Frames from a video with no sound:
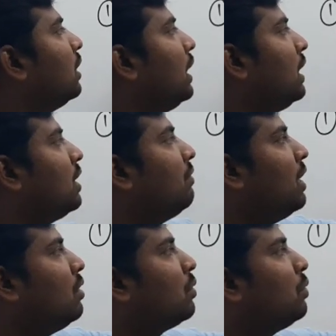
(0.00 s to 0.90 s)
He
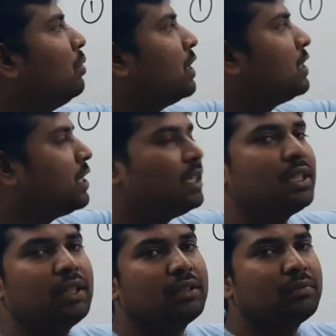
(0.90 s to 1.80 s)
given two
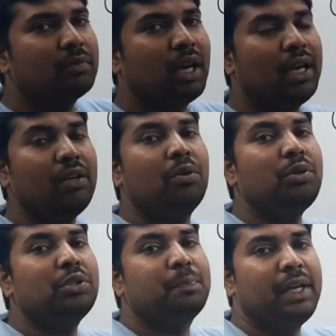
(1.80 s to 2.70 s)
distances and
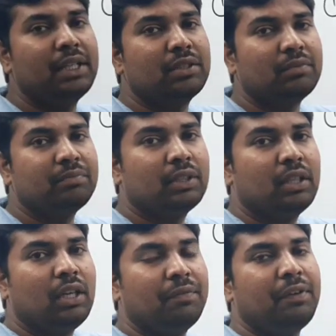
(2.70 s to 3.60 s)
two speeds.
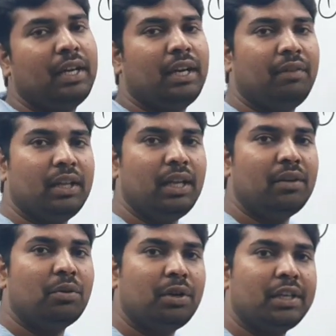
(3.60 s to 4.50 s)
If he given the
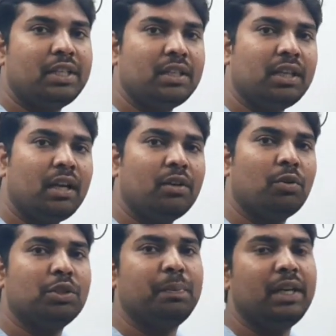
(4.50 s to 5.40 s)
two distance and
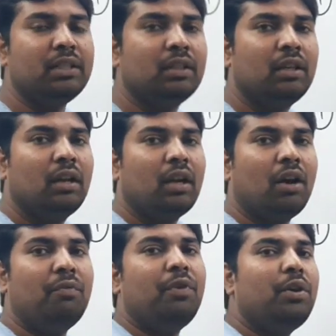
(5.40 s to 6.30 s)
two speeds,
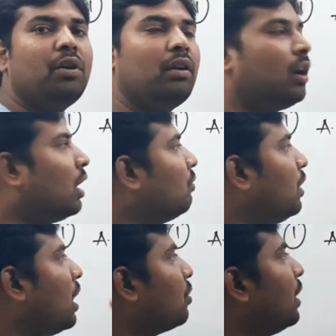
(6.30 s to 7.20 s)
how we
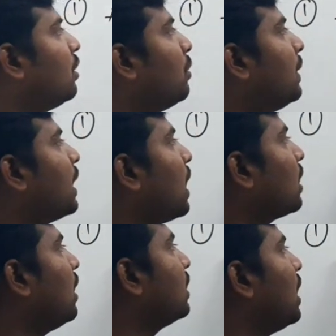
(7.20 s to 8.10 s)
are going to be
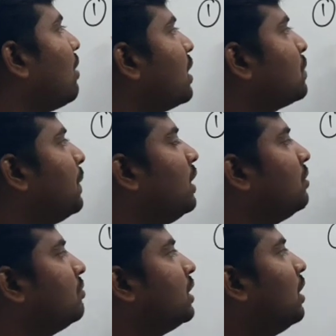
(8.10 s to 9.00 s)
calculate the average speed?
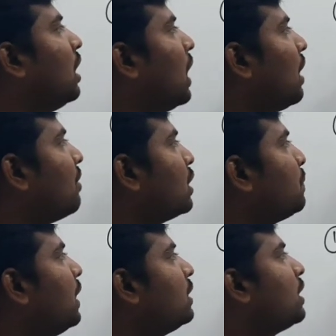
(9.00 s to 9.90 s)
Average
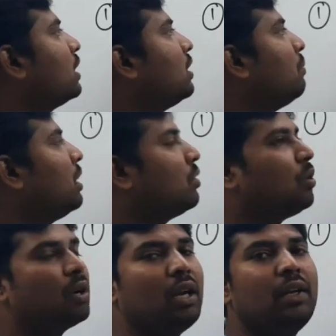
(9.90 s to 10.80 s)
speed is nothing but
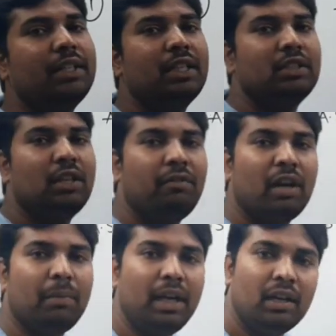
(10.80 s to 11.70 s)
total distance
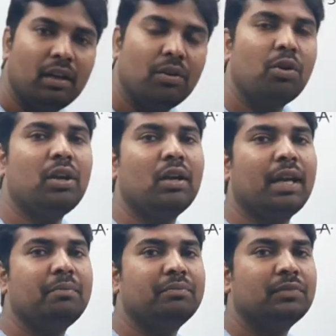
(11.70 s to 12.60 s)
divided by total
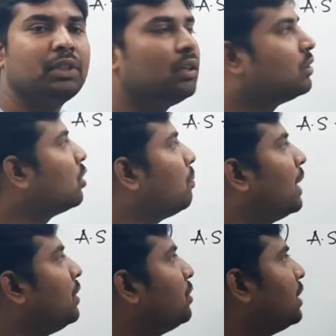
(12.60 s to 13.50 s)
time. So by
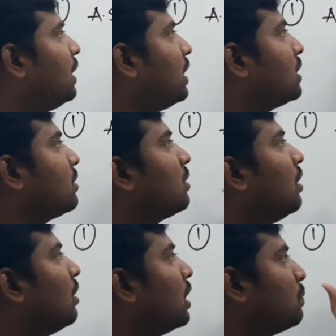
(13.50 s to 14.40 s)
using this
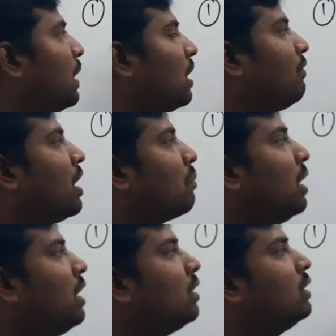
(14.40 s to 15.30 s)
small
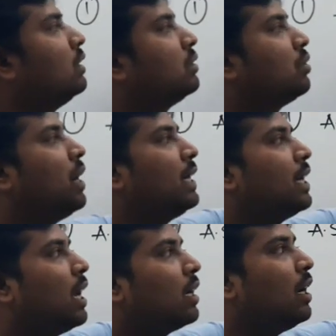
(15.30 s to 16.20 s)
formula, so I
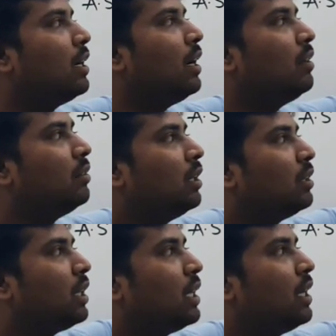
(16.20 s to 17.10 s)
calculated
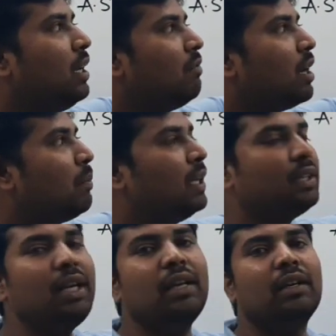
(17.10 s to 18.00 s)
13 1 by
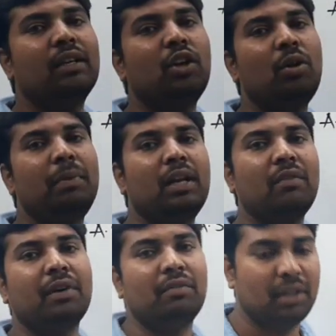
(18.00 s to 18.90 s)
3 kilometer
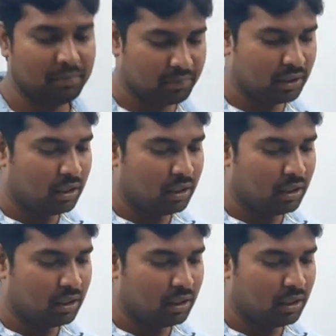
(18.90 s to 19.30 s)
per hour.